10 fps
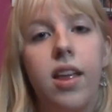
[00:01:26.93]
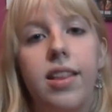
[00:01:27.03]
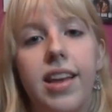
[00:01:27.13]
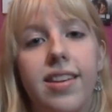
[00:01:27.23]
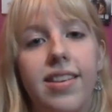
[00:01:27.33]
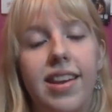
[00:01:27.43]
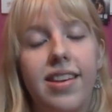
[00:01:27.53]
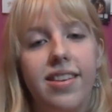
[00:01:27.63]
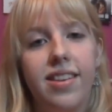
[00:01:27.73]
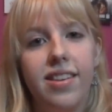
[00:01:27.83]
Next
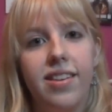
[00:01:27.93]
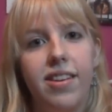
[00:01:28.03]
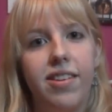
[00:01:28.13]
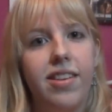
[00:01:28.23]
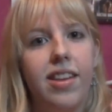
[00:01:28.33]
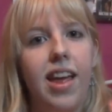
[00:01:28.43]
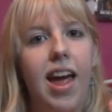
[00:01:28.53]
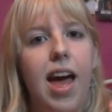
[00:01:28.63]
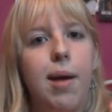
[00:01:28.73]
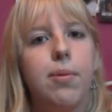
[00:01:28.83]
is a series that I
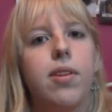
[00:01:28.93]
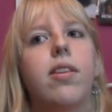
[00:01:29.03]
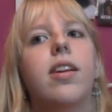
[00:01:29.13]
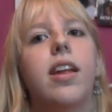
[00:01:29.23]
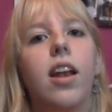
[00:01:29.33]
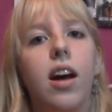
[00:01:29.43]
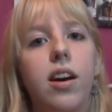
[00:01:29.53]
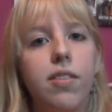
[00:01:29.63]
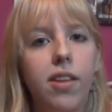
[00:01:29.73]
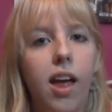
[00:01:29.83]
absolutely
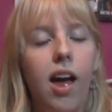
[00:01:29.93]
loved.